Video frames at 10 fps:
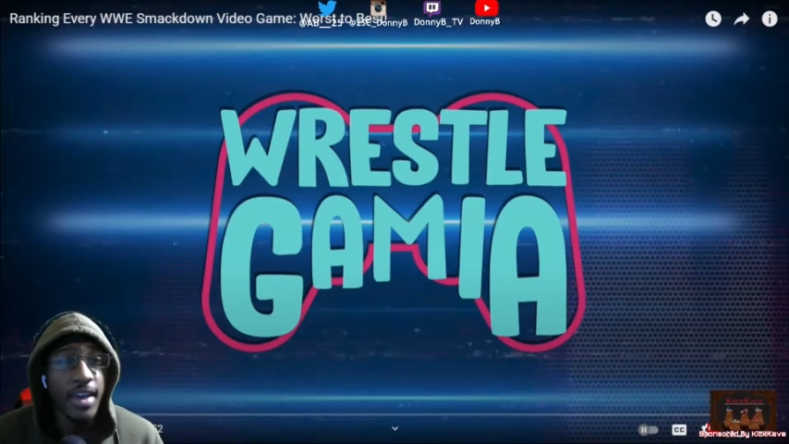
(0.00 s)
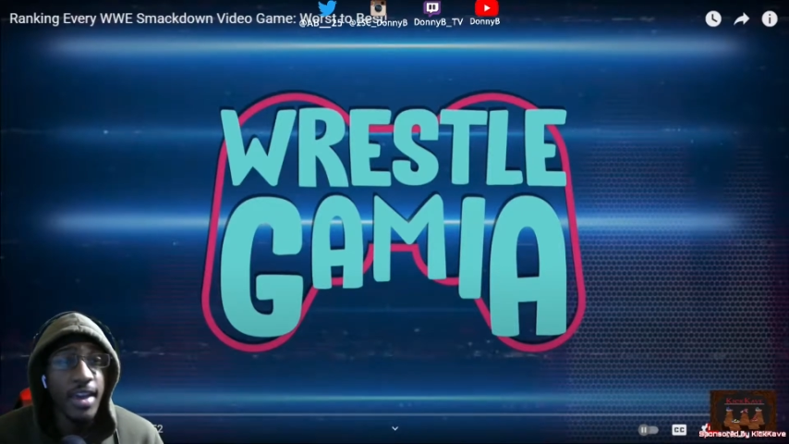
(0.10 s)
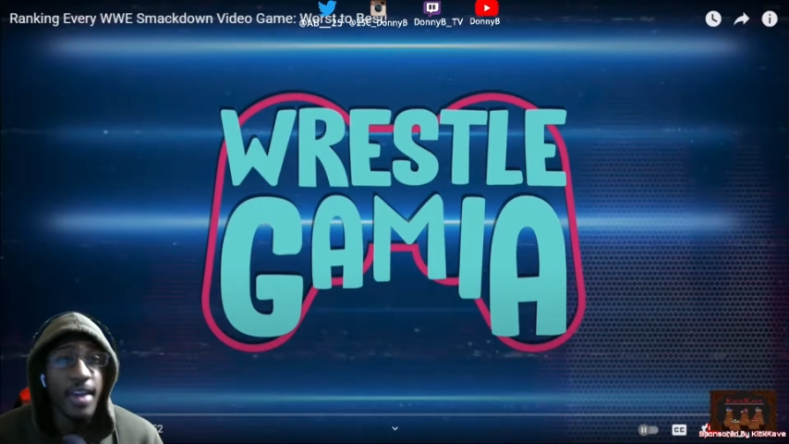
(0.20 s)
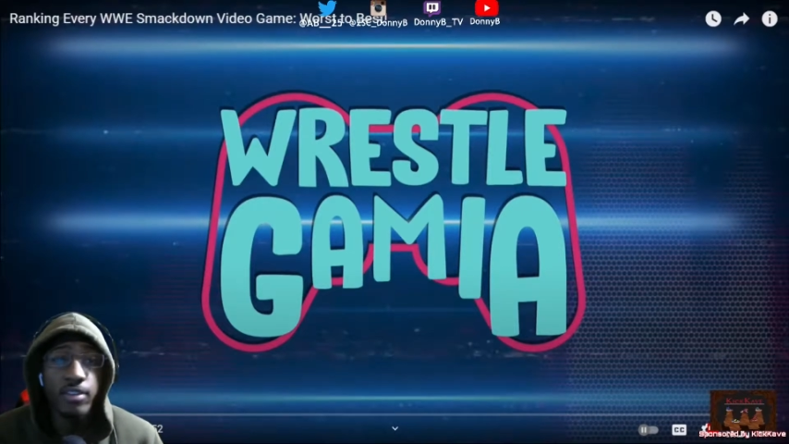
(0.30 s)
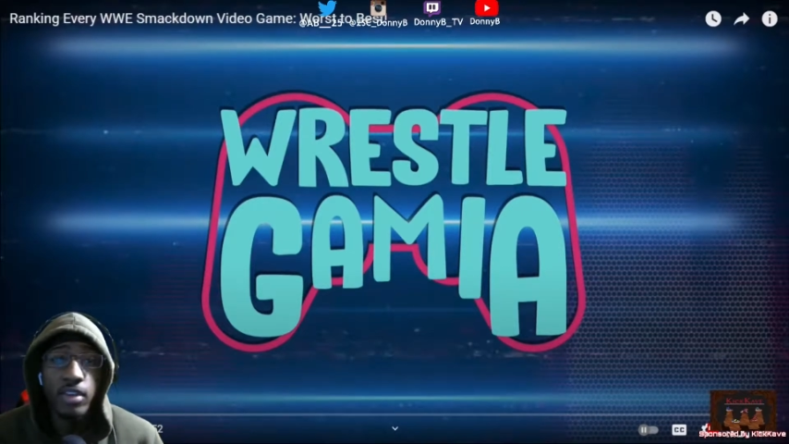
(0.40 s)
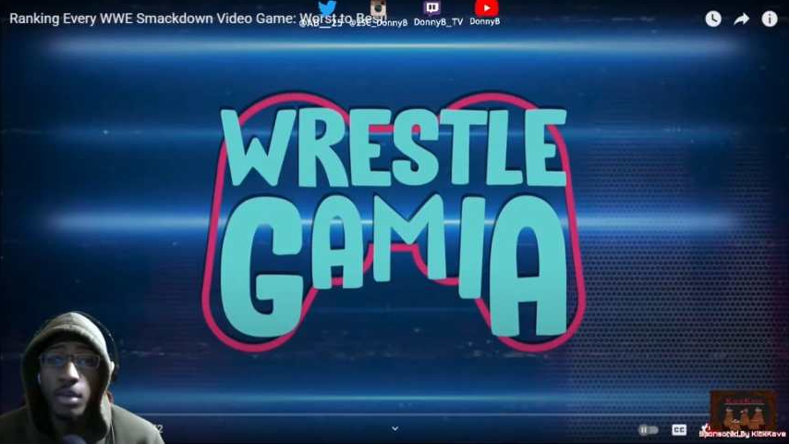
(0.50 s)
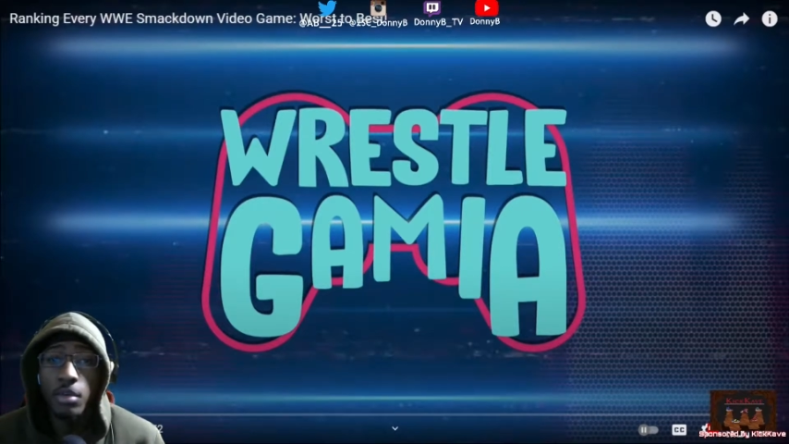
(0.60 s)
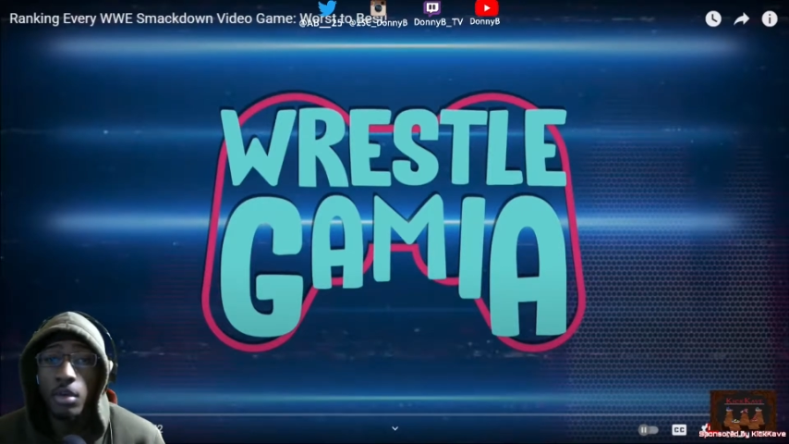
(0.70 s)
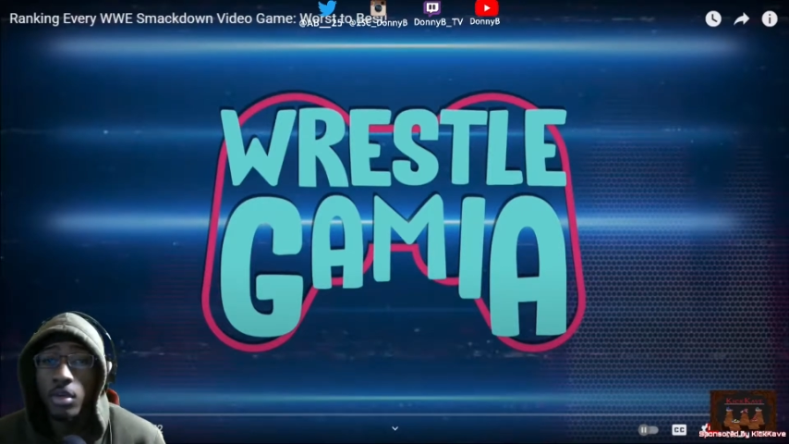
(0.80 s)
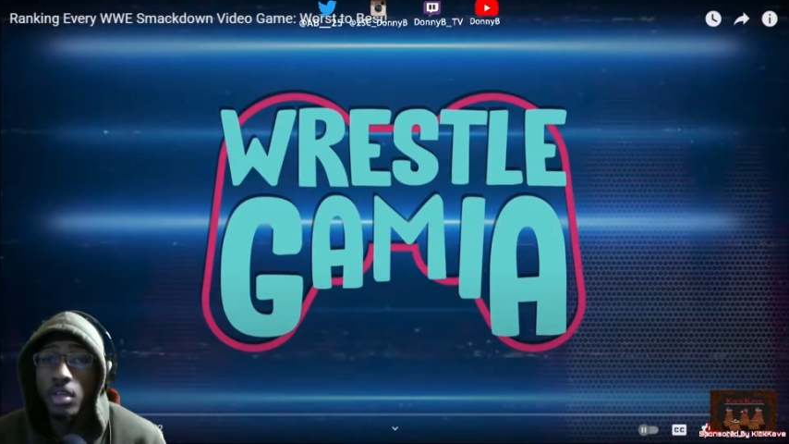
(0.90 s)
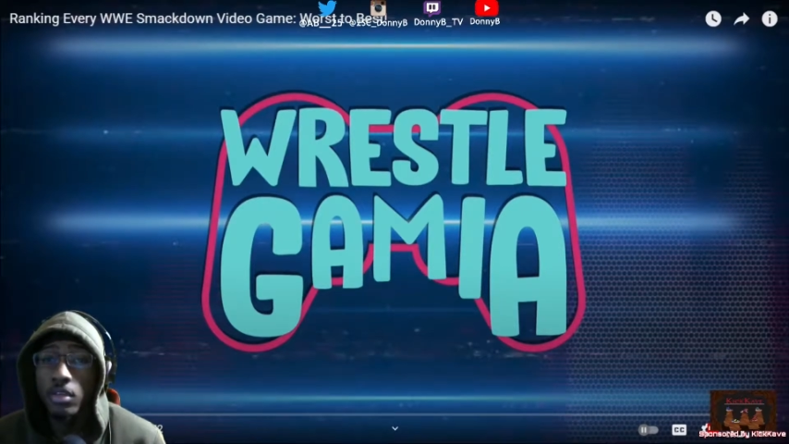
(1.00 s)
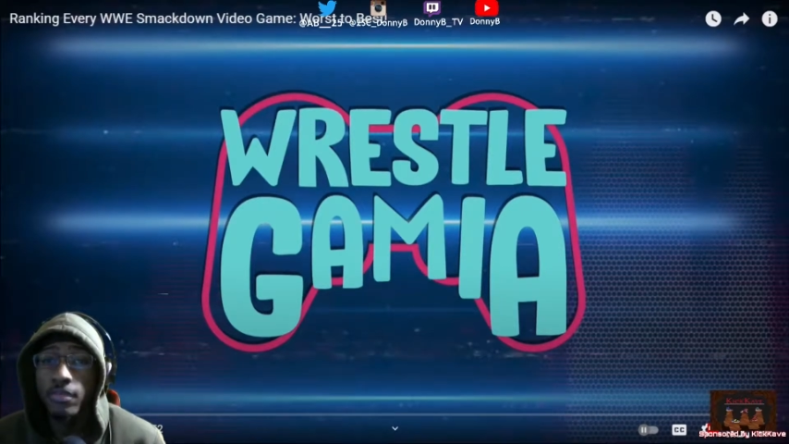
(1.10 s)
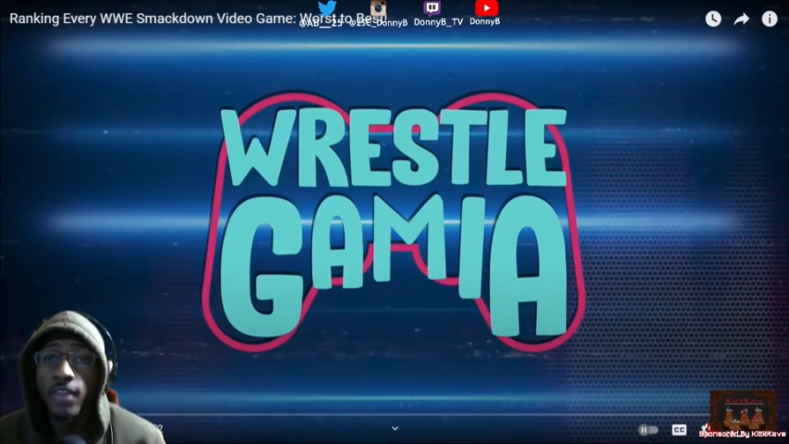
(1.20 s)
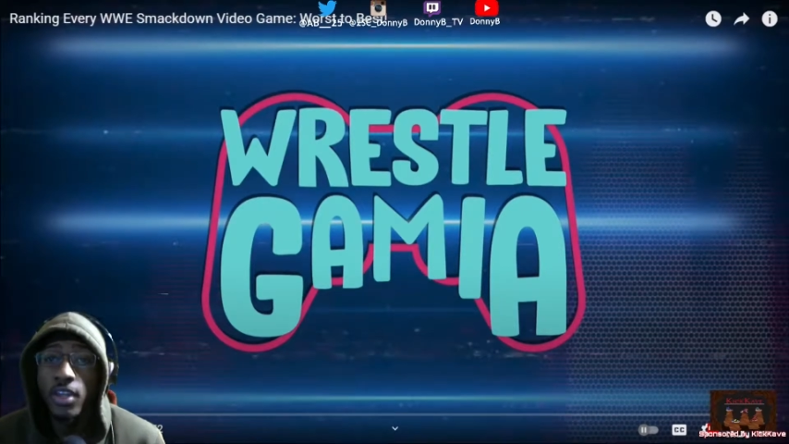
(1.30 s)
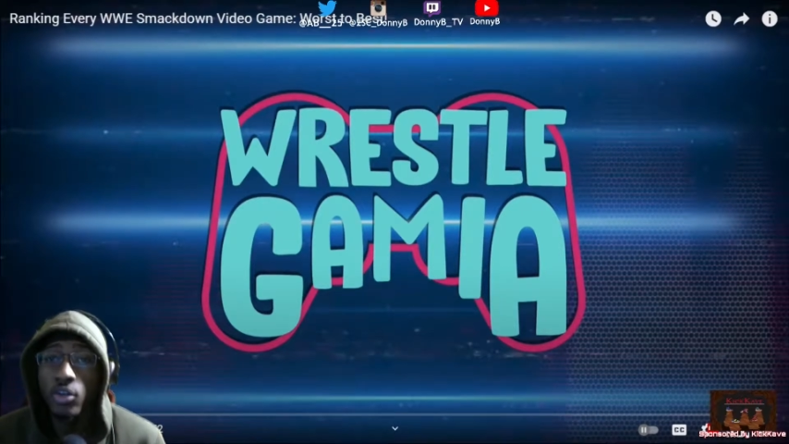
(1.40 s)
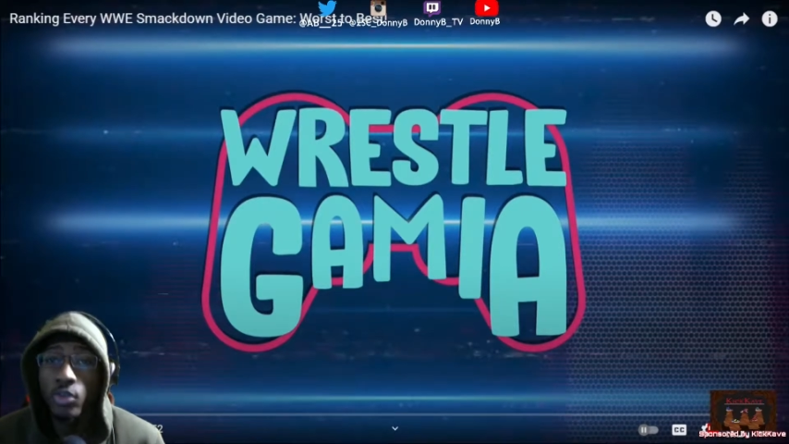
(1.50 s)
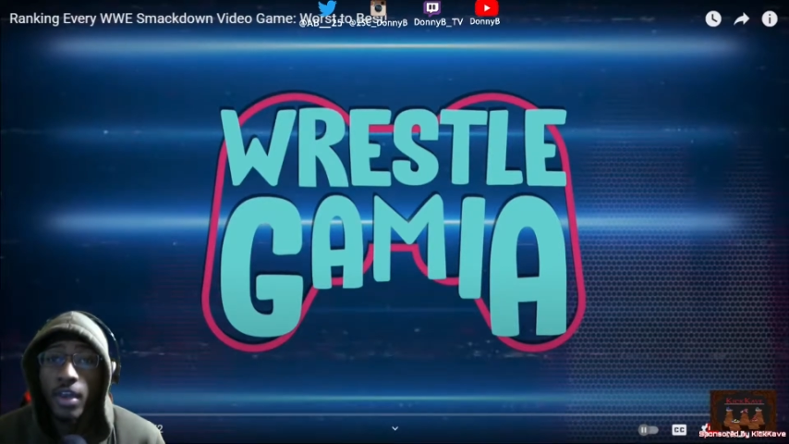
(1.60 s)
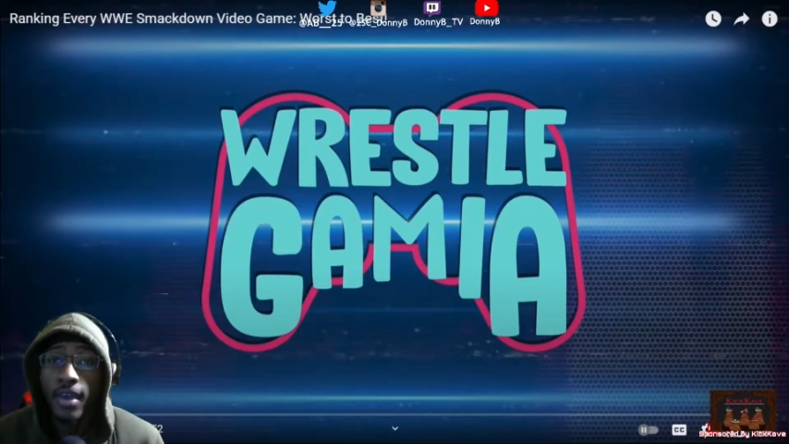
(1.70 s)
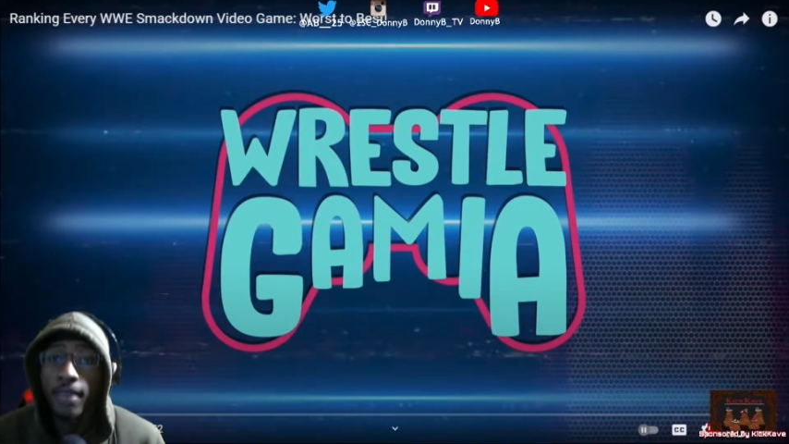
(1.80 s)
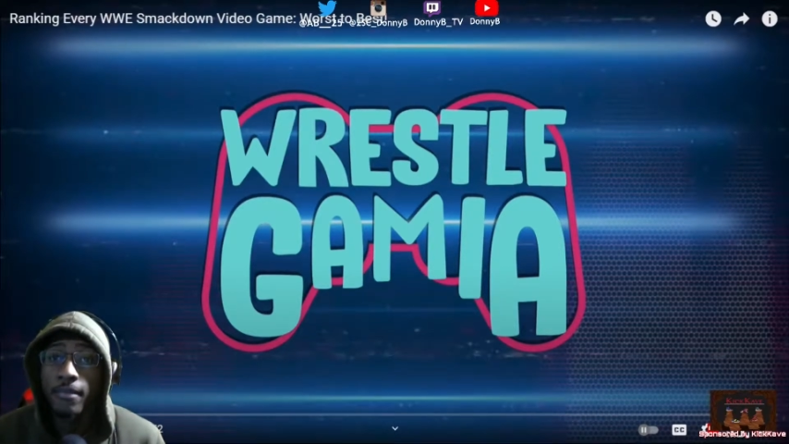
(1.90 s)
every WWE video
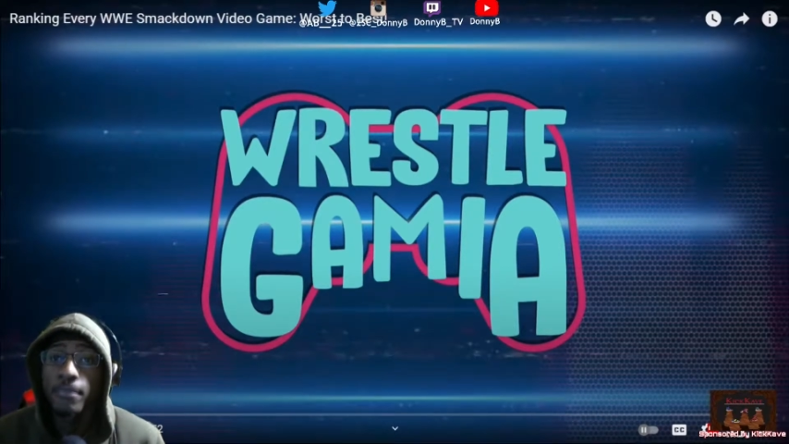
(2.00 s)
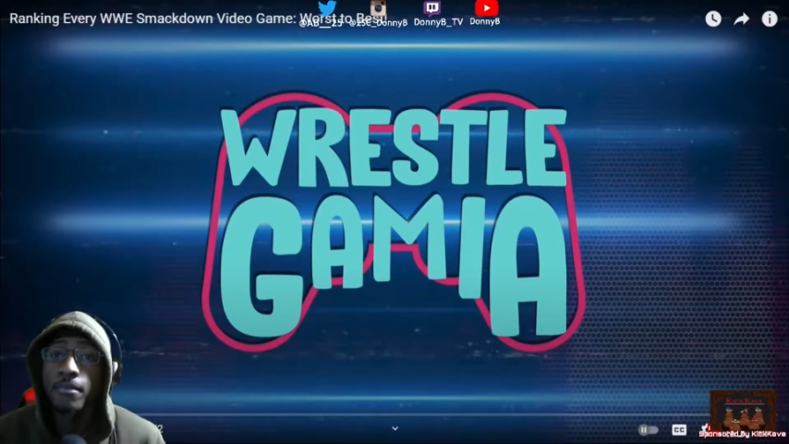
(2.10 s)
game